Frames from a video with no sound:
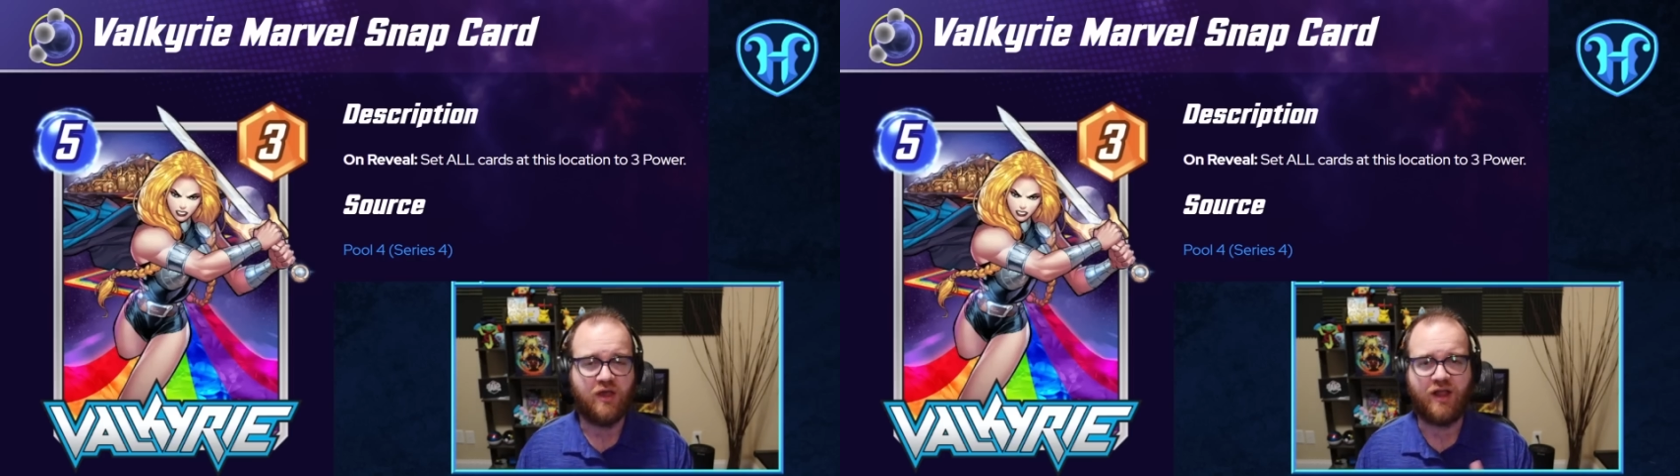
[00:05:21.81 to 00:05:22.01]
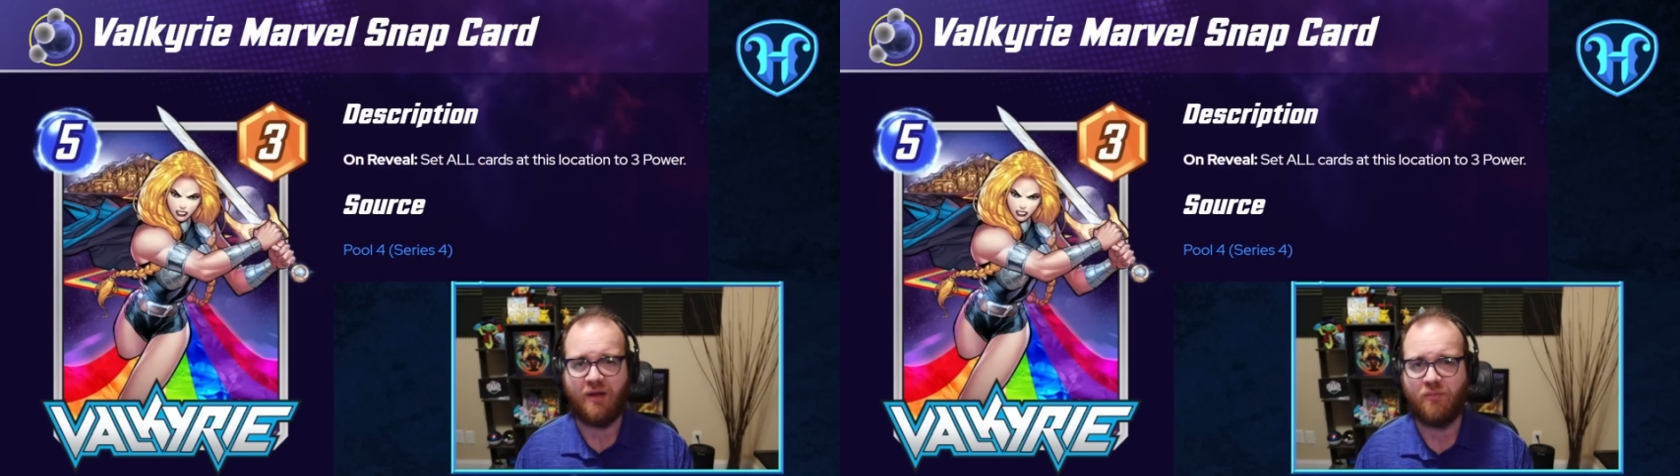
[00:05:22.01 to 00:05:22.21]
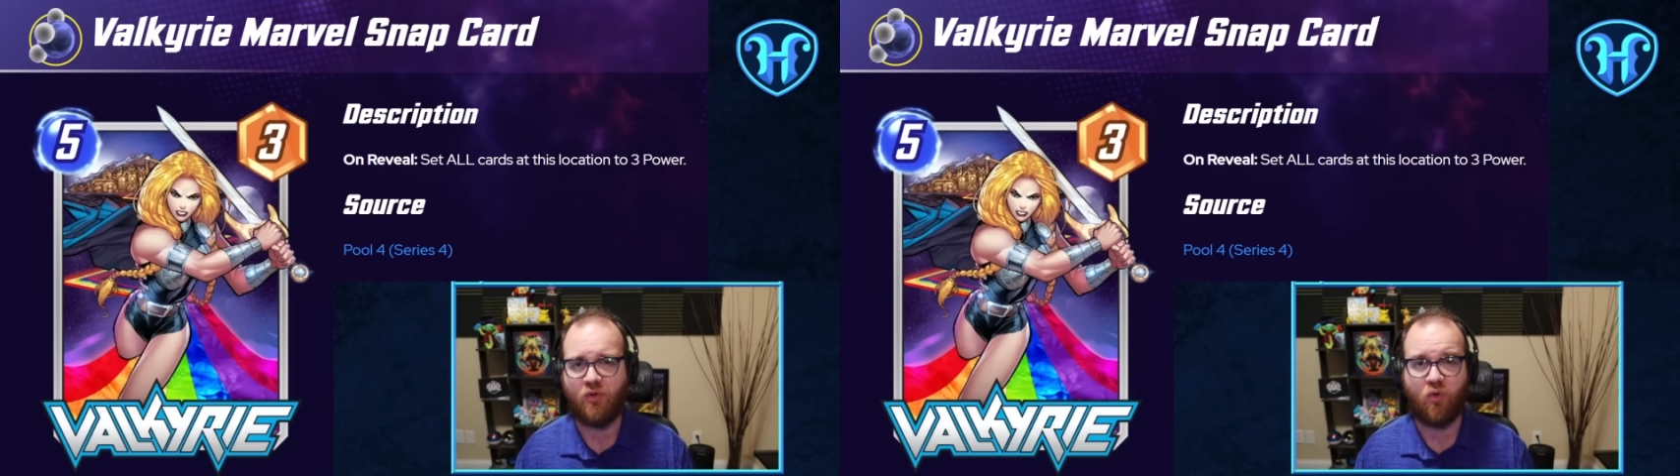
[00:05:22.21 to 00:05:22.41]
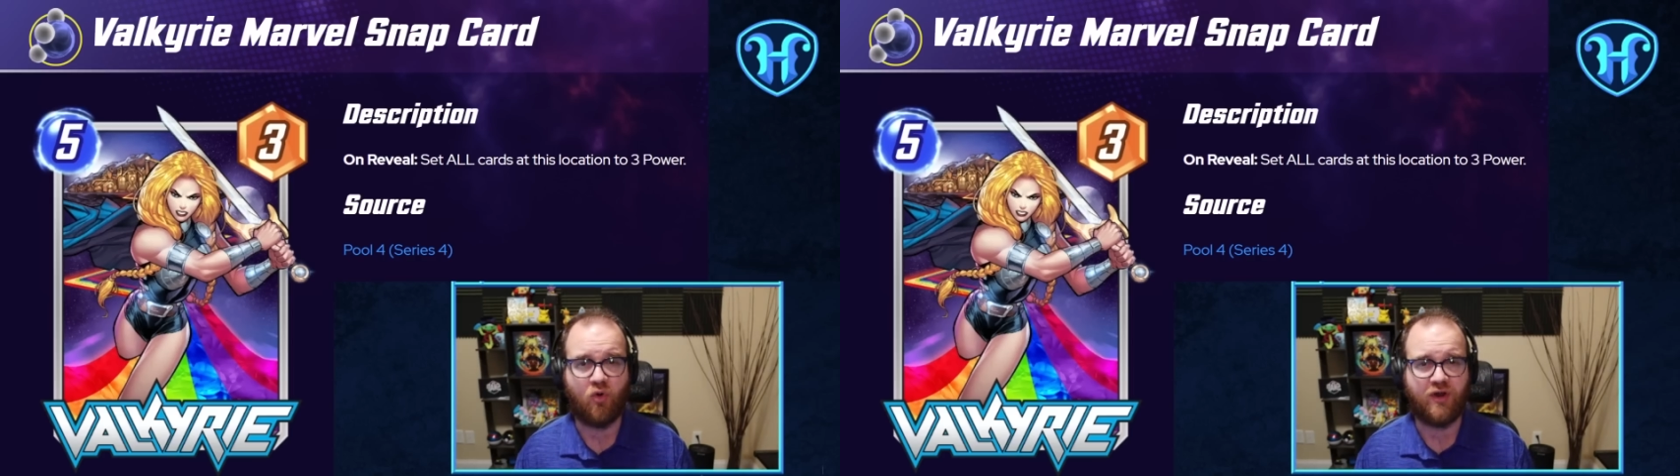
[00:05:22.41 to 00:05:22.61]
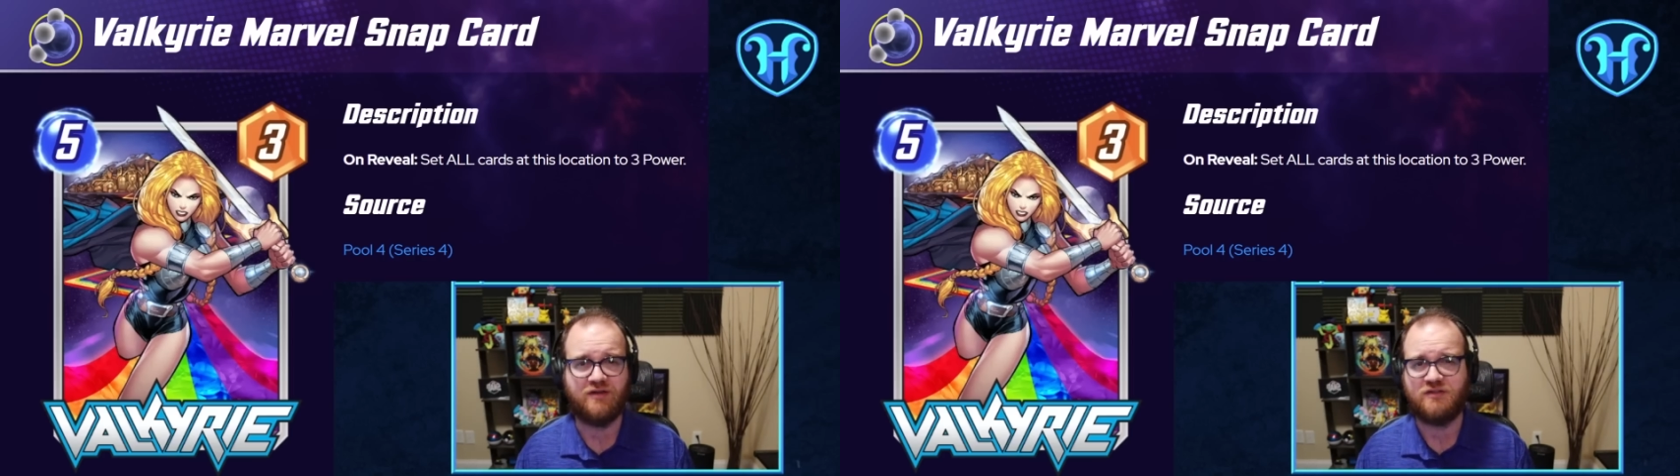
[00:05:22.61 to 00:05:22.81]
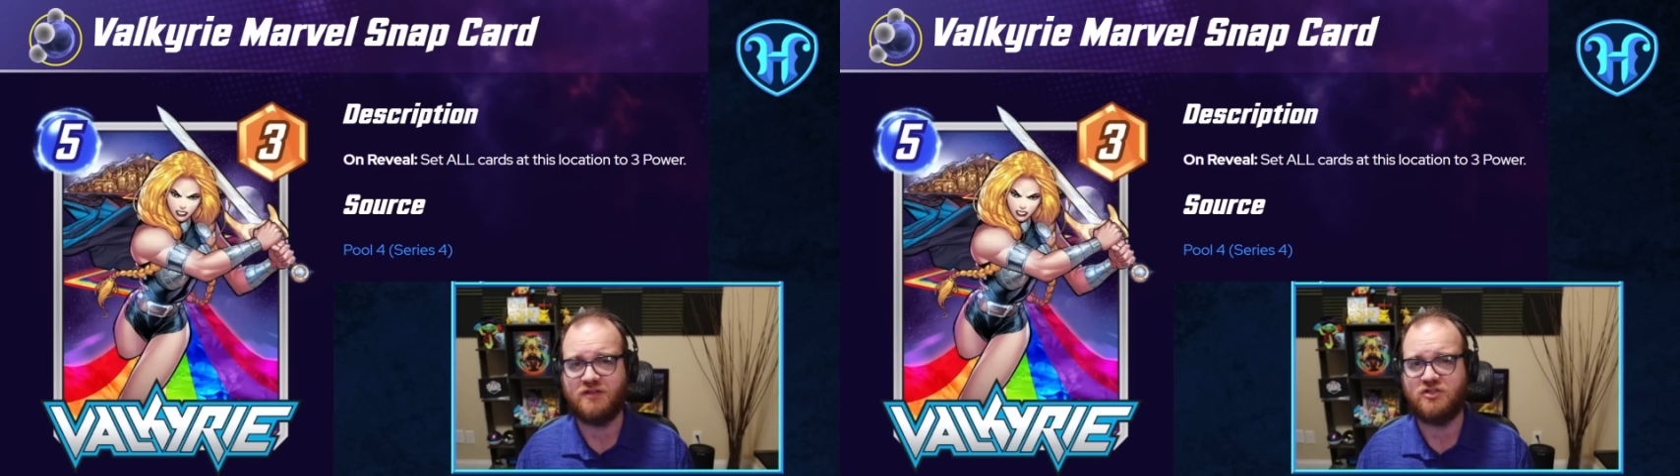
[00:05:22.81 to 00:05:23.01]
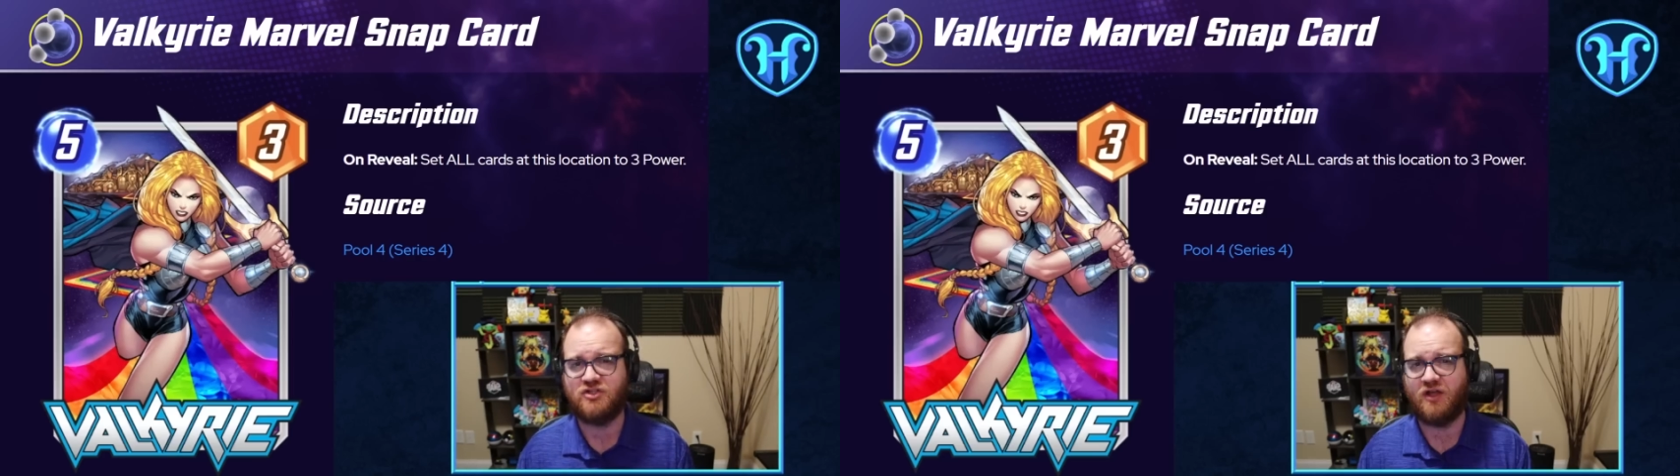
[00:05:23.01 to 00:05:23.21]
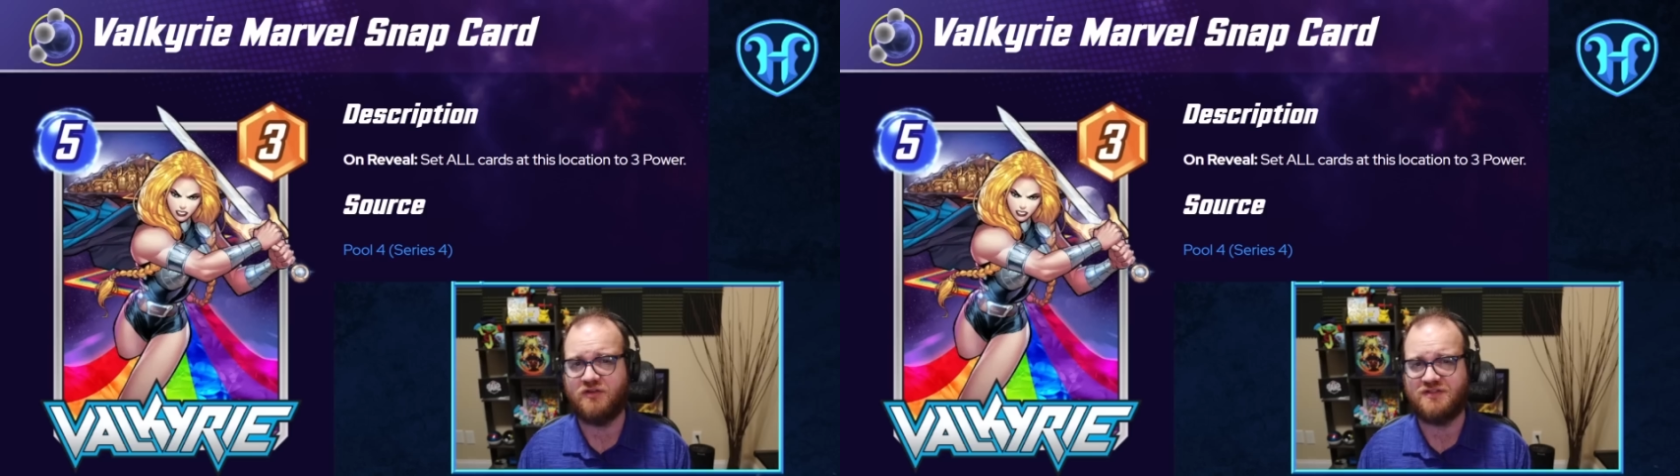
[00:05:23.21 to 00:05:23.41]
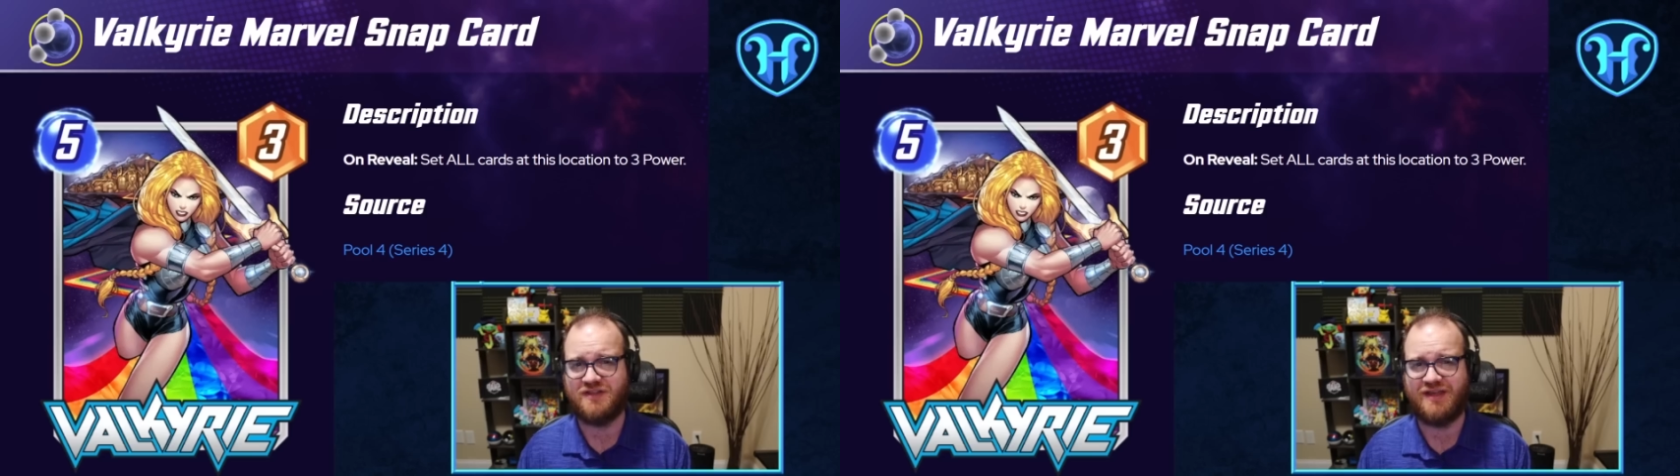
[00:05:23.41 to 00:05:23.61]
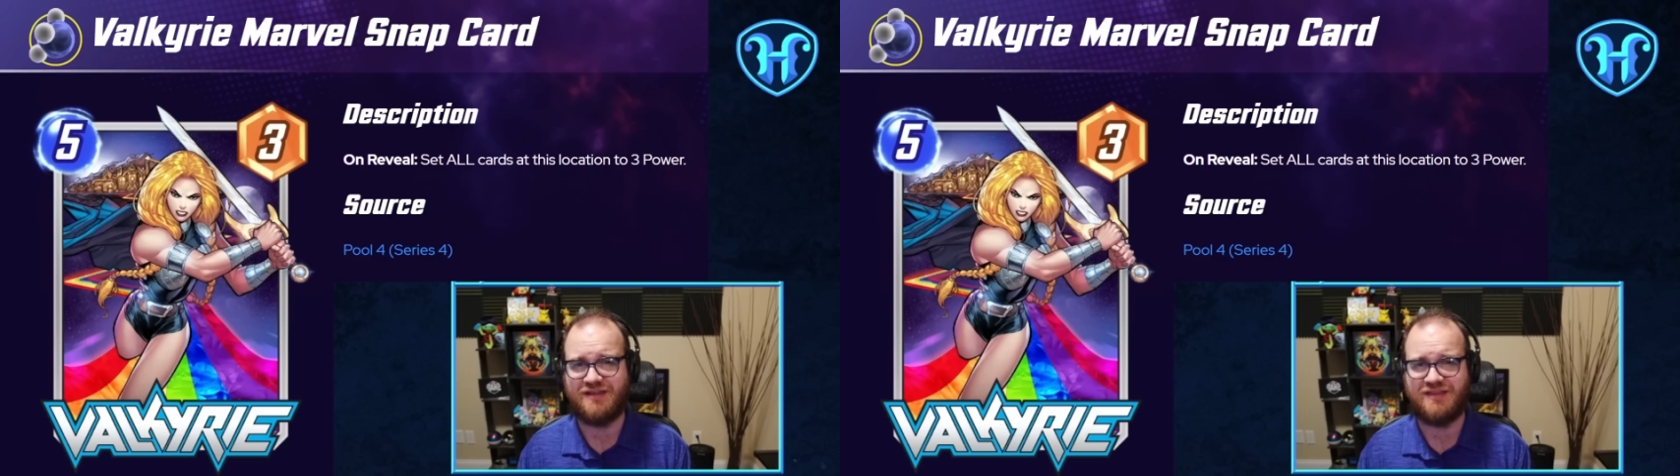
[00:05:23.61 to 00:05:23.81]
combo-oriented shells
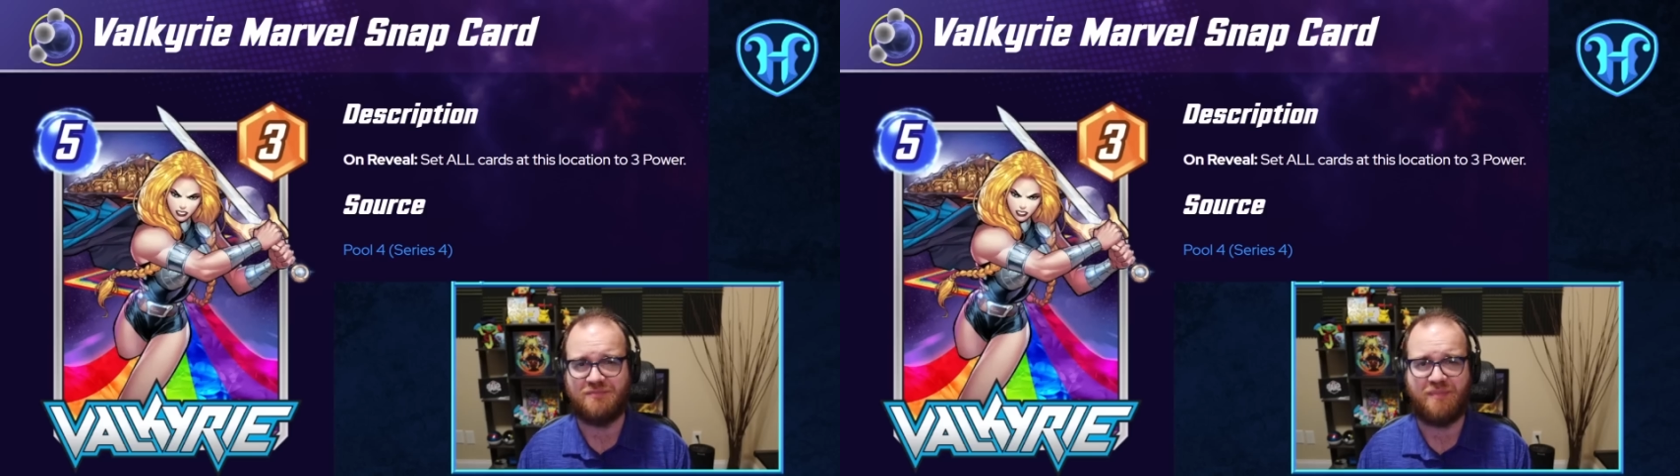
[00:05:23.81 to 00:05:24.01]
like the